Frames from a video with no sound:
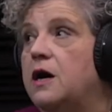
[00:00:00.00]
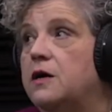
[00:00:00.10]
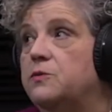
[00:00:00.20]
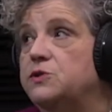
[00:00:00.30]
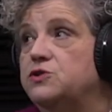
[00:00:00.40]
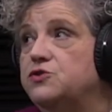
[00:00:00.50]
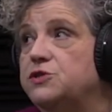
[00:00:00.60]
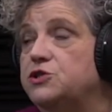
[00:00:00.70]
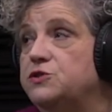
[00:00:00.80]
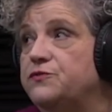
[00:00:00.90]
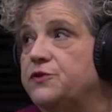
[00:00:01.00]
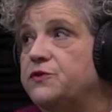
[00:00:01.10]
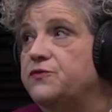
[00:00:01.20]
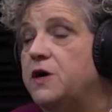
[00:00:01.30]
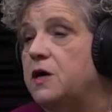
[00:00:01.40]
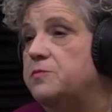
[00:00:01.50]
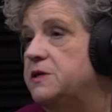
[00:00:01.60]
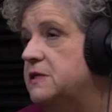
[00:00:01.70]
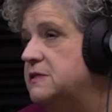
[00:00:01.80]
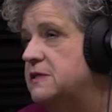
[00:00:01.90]
Uh, registration for the fall
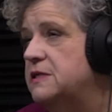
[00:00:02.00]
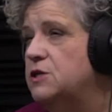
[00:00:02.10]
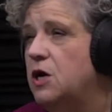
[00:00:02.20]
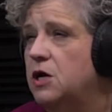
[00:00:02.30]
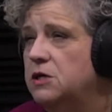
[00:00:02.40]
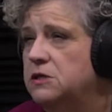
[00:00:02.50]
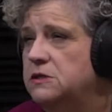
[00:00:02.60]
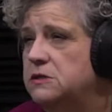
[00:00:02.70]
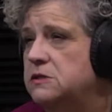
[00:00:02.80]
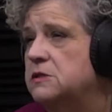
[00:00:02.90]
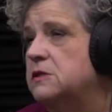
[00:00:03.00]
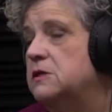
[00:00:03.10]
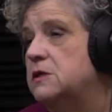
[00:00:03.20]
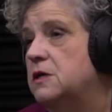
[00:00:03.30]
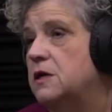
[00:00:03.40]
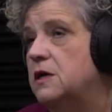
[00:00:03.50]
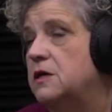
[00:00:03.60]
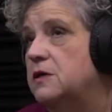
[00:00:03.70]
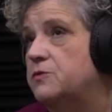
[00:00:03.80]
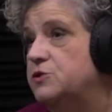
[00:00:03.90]
begins like in August.
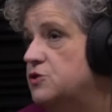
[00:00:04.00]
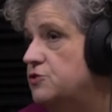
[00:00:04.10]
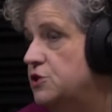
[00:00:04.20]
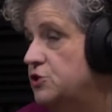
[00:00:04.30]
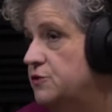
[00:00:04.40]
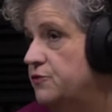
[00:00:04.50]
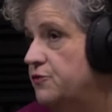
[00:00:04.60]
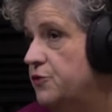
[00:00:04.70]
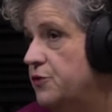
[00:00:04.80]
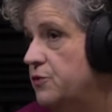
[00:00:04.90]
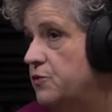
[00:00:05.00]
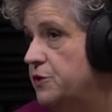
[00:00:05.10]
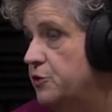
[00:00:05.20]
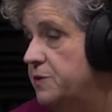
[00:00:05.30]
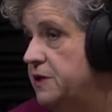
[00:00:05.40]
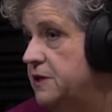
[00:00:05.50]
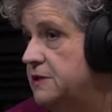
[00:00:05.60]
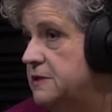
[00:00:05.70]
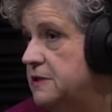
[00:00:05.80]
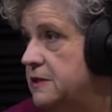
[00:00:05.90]
Uh, registration for the winter
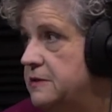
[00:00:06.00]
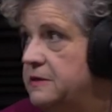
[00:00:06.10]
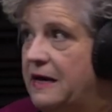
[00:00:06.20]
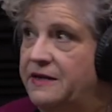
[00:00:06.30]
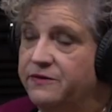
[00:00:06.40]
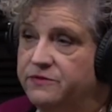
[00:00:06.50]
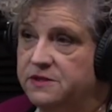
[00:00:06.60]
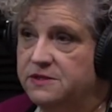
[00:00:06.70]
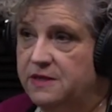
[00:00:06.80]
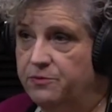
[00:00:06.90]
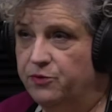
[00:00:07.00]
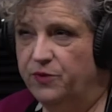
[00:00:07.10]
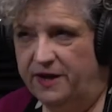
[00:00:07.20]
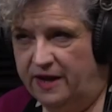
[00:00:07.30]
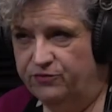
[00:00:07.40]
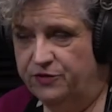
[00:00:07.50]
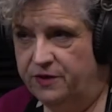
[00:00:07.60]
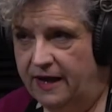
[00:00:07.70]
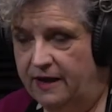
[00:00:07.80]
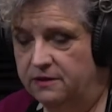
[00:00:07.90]
begins like end of December, right after the